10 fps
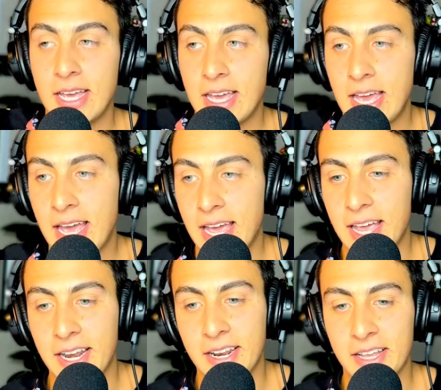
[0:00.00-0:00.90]

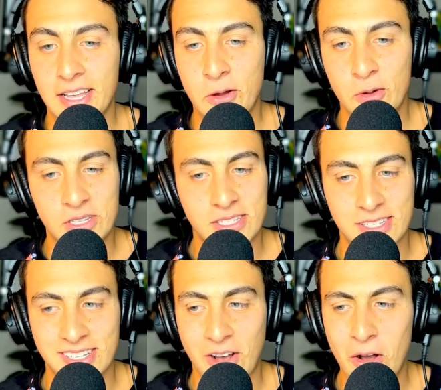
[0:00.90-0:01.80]
And it was
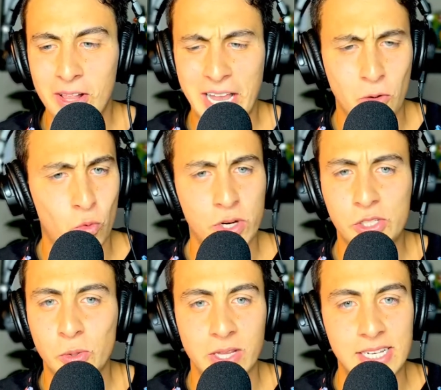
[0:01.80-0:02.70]
all like
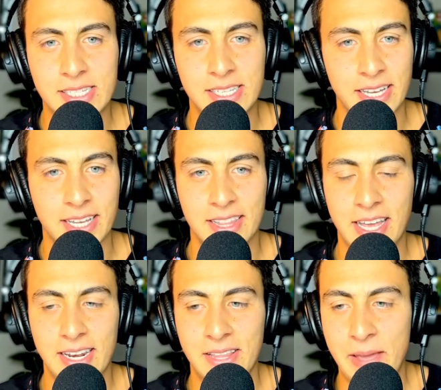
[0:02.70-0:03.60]
ritualistic. They
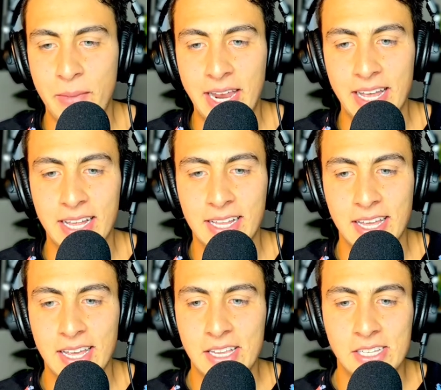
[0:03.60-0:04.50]
they made it
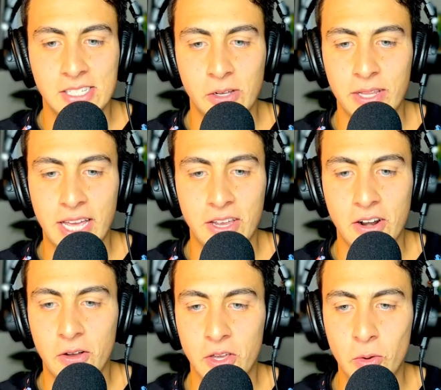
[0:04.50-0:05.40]
so that you know
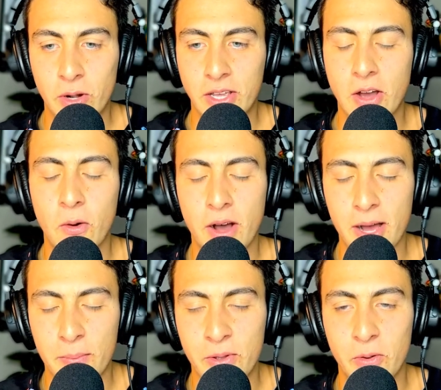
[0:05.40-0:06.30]
you would go
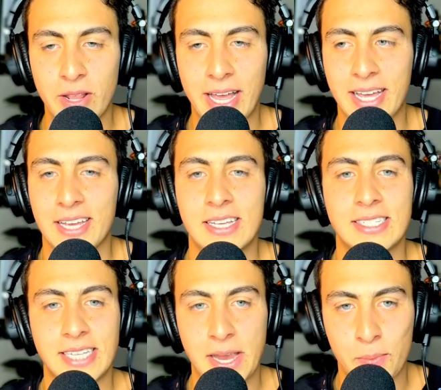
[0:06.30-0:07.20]
up, you would like
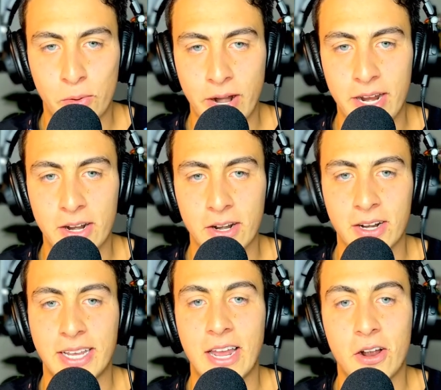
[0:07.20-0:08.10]
say a prayer,
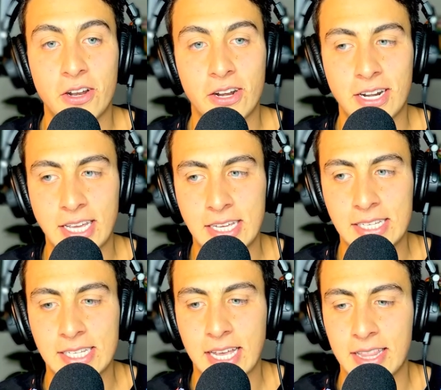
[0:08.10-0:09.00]
get on your knees,
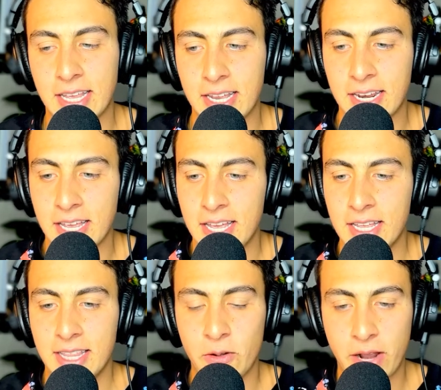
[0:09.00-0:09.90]
and then
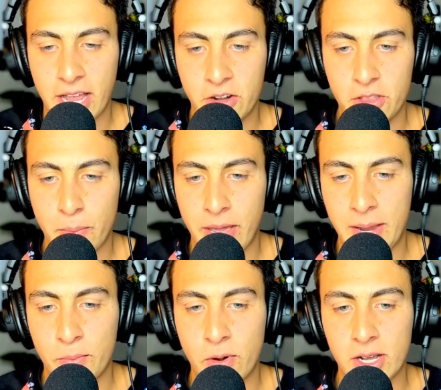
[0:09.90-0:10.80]
they would hand you the
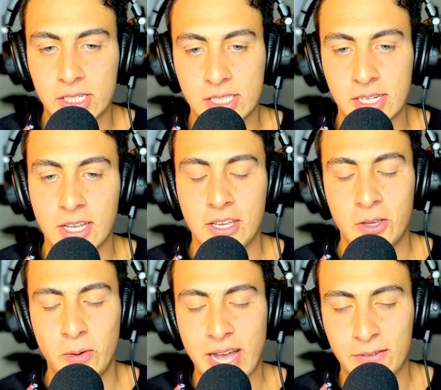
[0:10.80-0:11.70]
paintbrush.
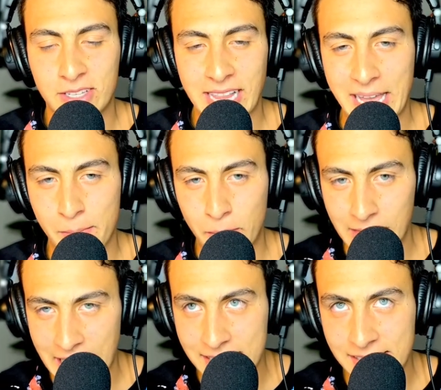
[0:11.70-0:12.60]
You'd have to like
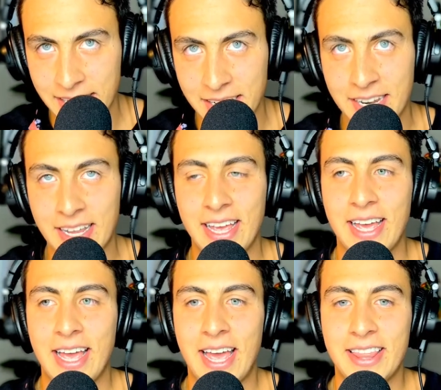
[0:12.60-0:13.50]
bless it,
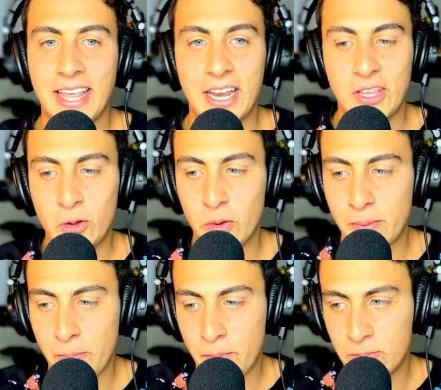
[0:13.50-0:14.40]
and then you would
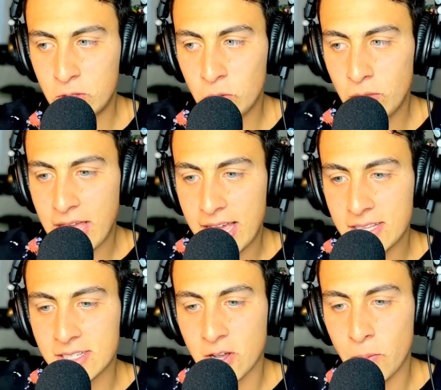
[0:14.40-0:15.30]
do the
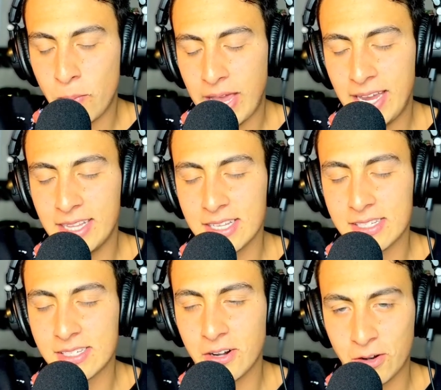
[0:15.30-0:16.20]
enso, paint the
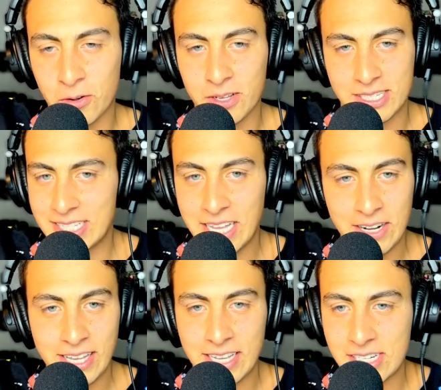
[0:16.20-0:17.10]
circle. It's
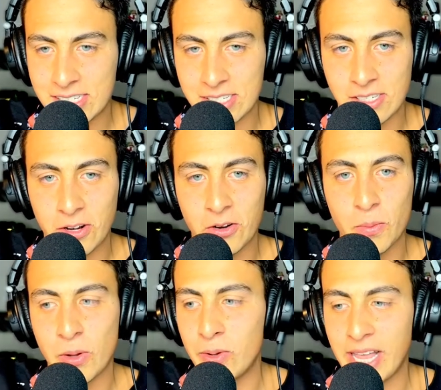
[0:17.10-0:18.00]
literally just a circle,
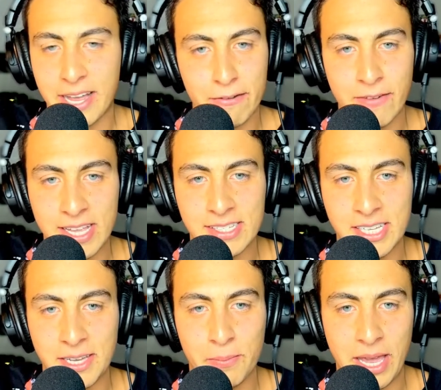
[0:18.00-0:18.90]
but with like a
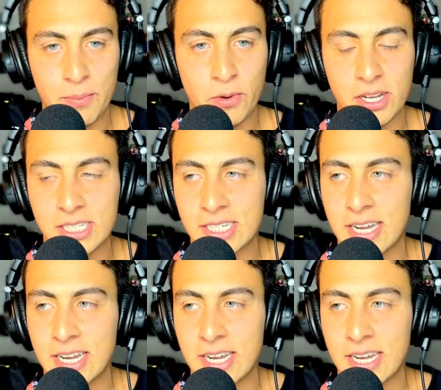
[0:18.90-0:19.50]
fancy paintbrush.